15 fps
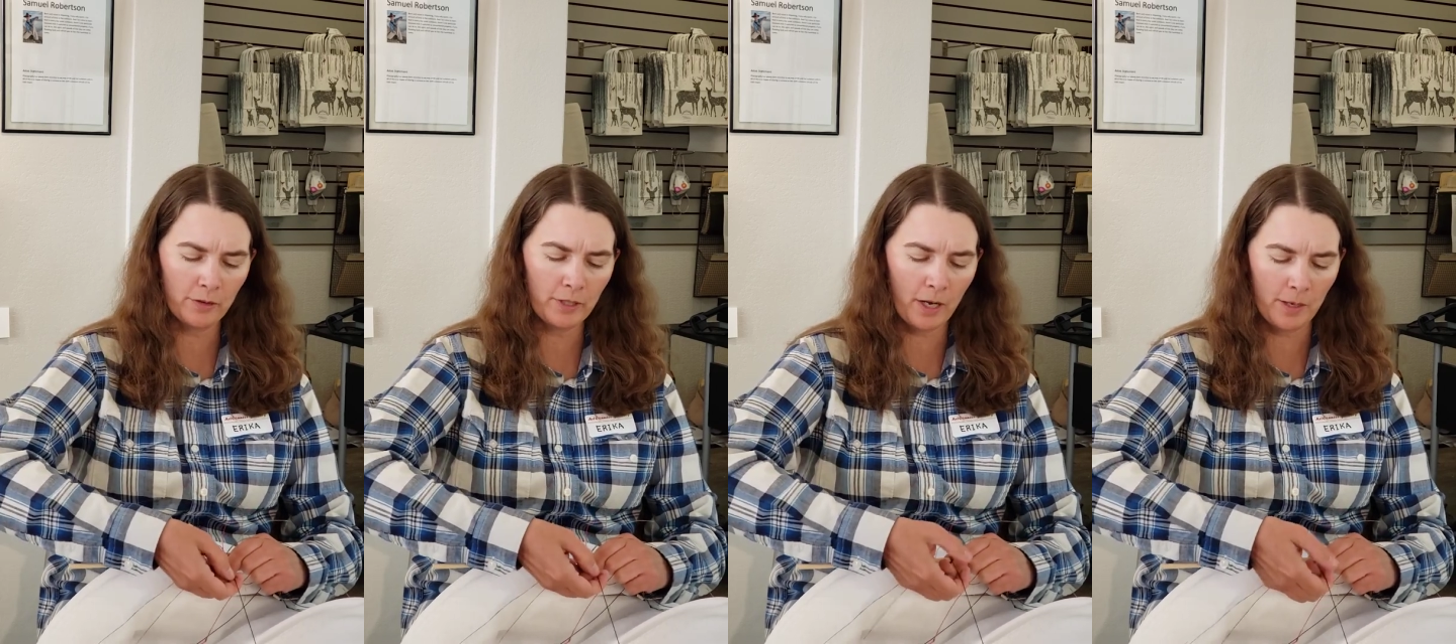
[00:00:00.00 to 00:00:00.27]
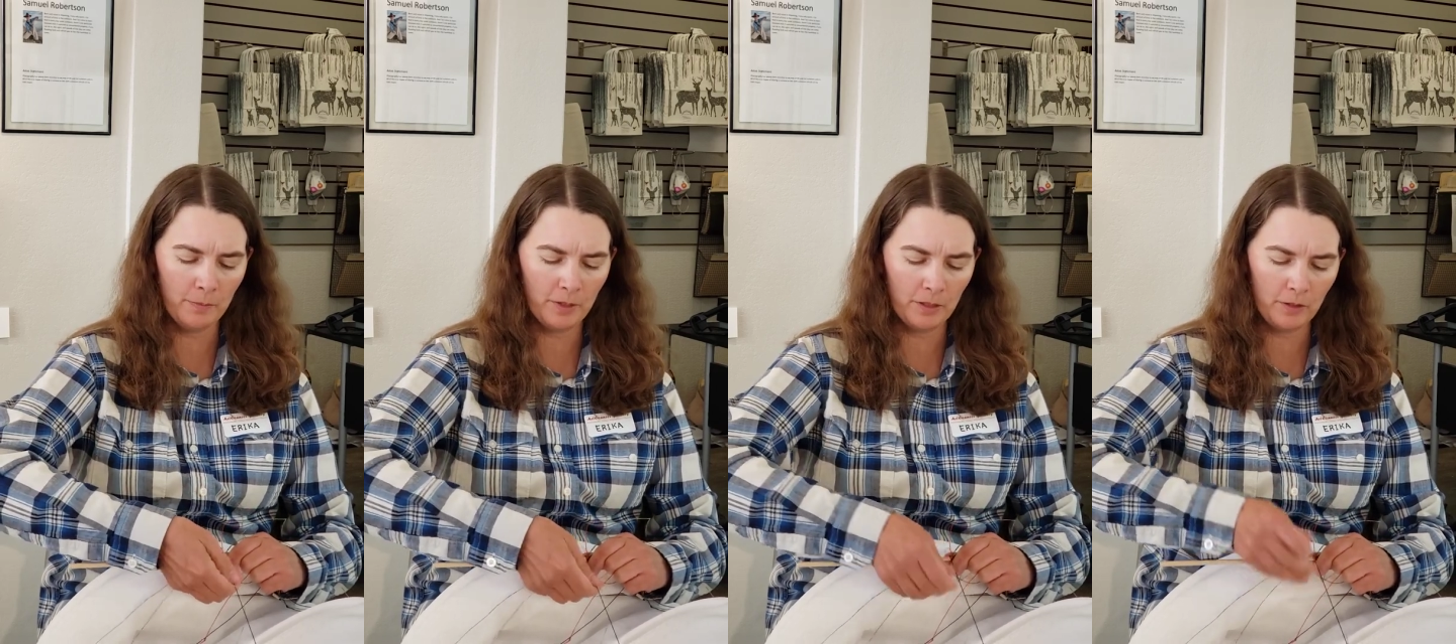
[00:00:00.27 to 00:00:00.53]

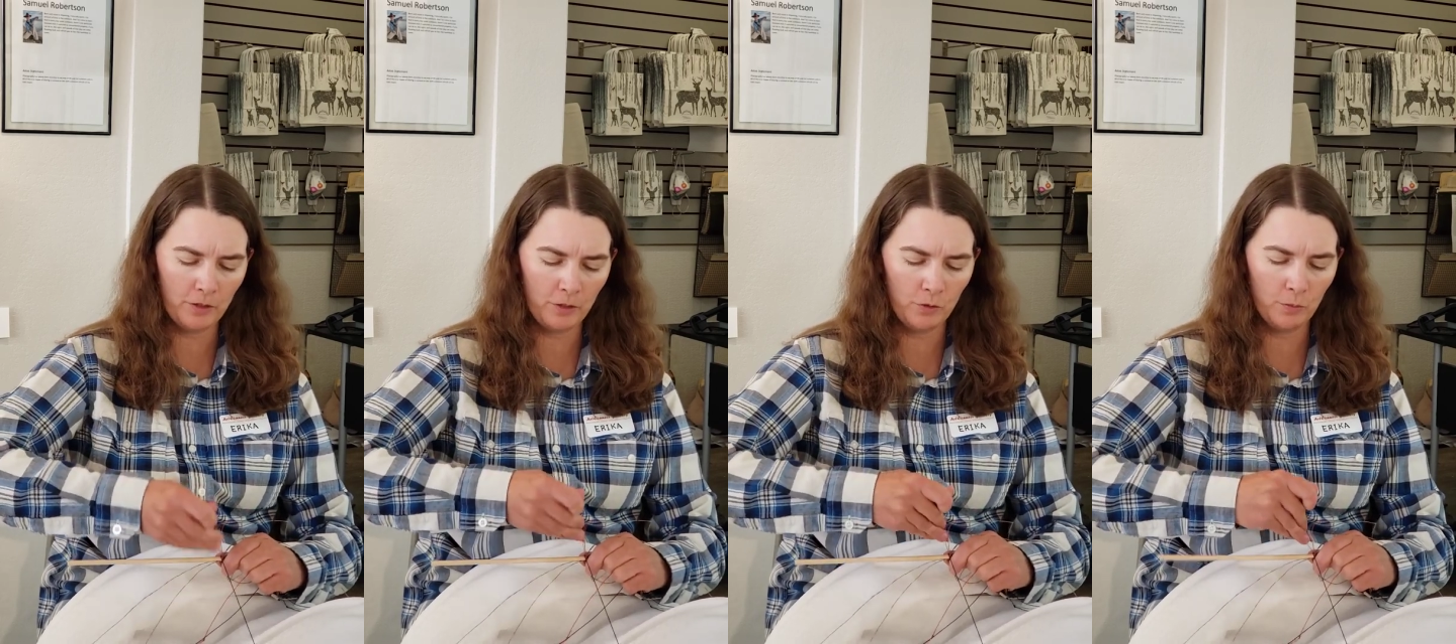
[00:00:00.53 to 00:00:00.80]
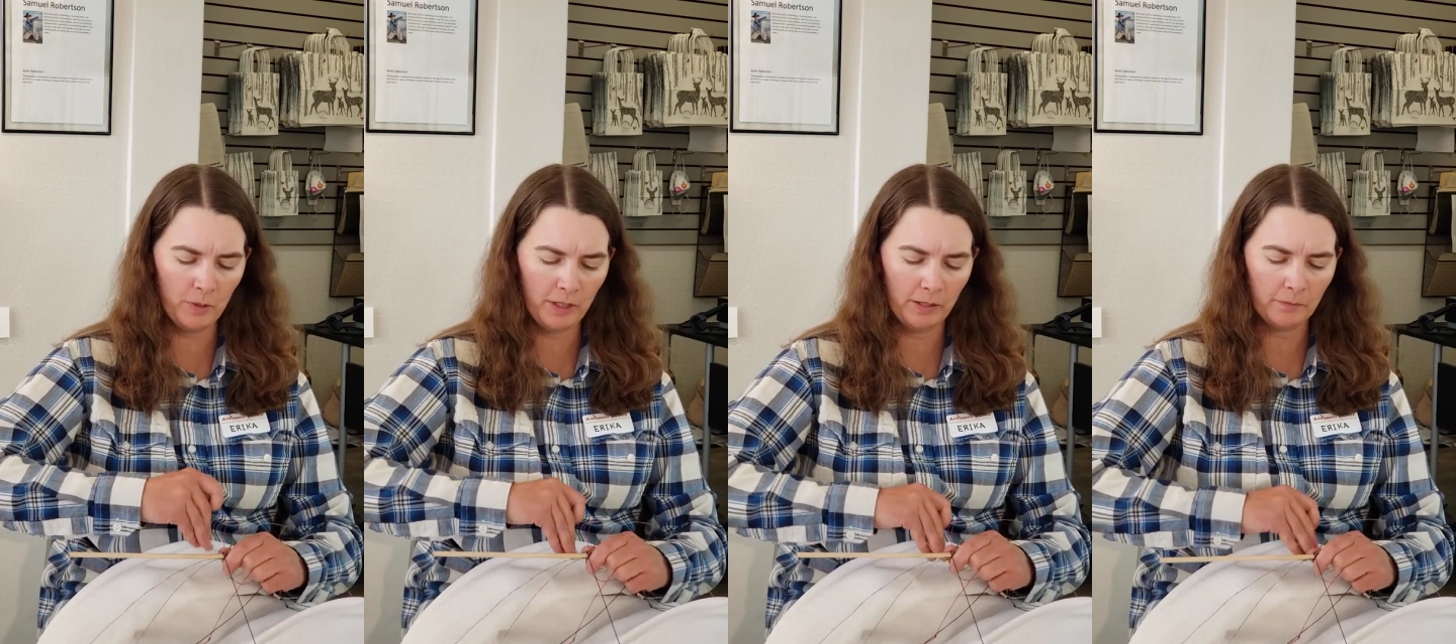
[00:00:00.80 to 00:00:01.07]

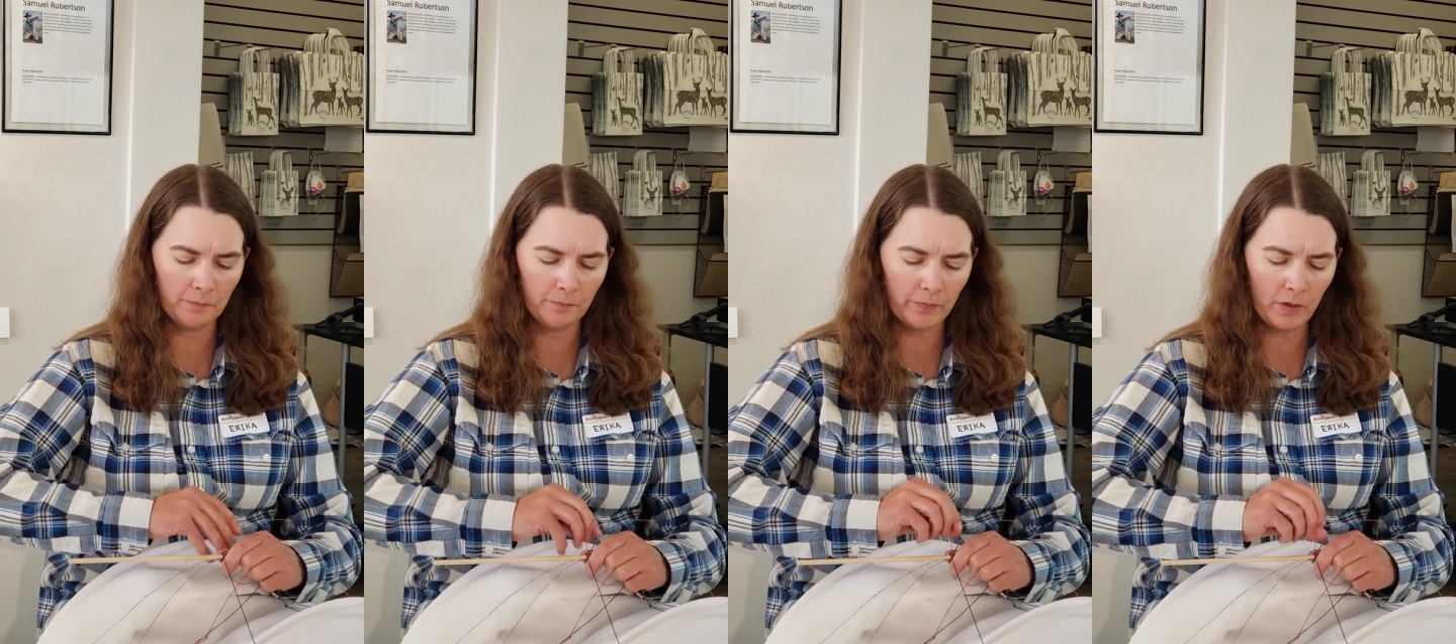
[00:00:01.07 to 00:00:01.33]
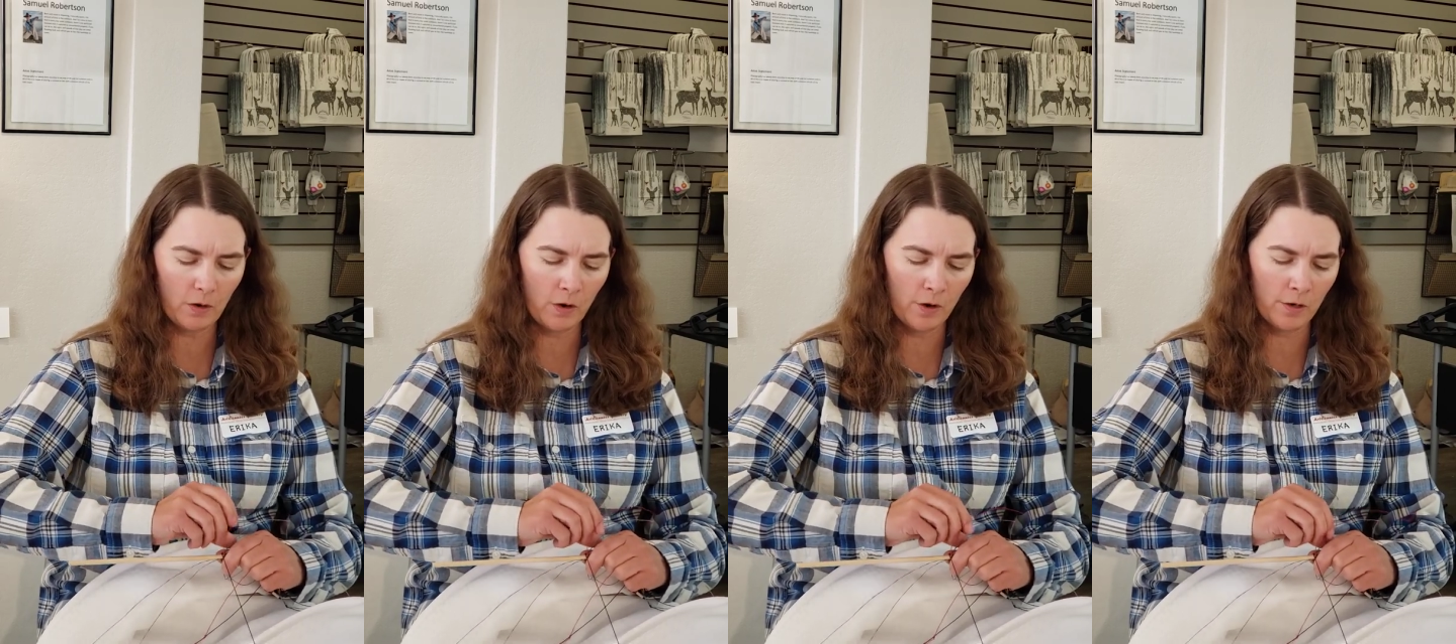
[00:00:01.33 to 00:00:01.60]
time-consuming
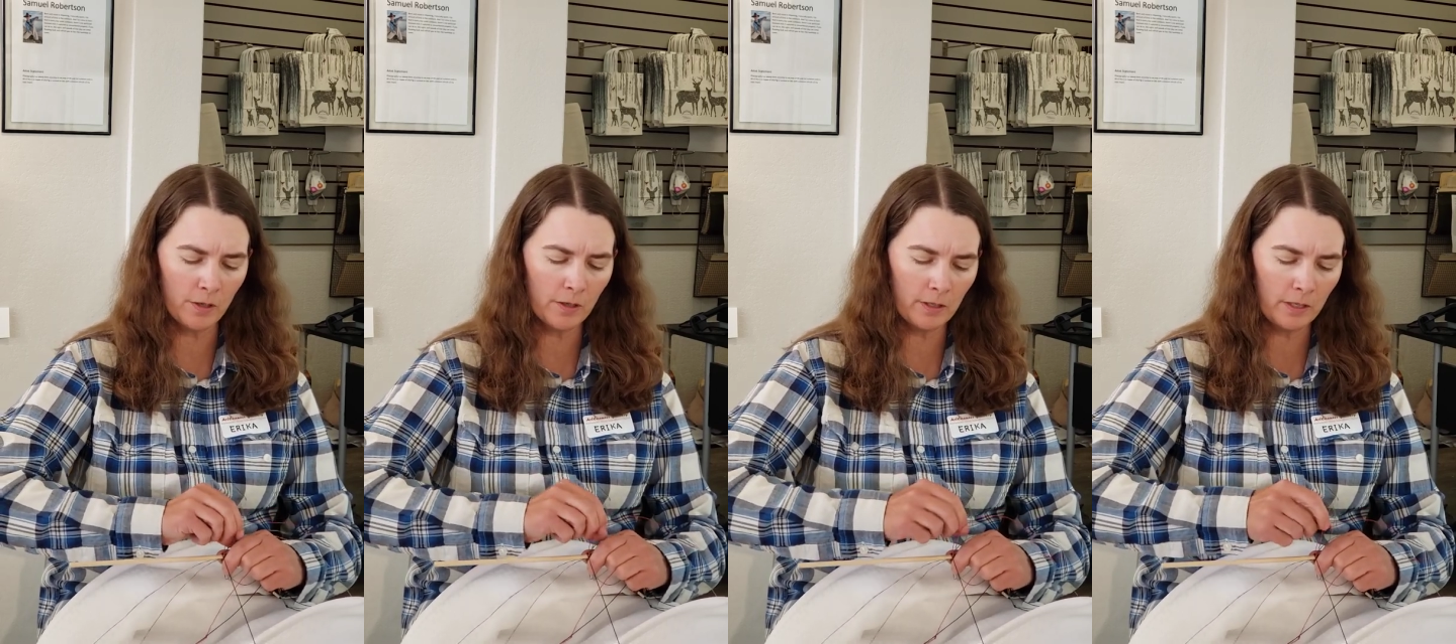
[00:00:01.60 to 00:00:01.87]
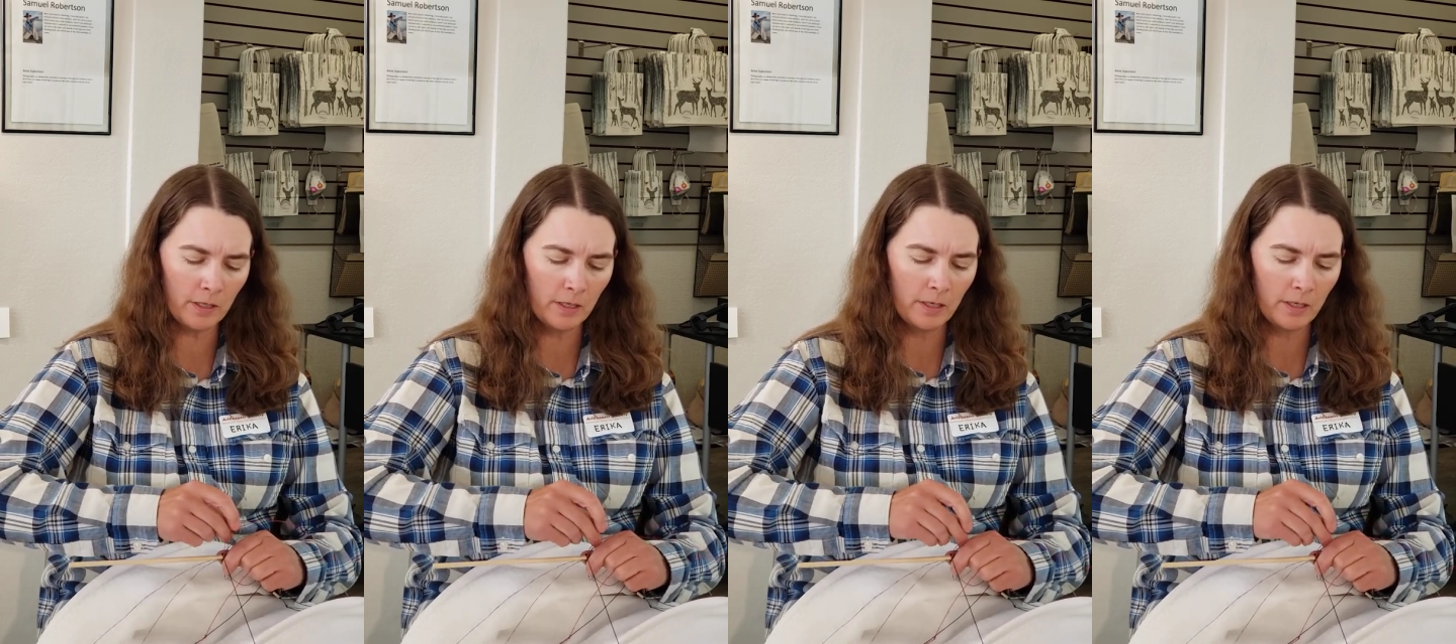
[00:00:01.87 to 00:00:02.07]
art.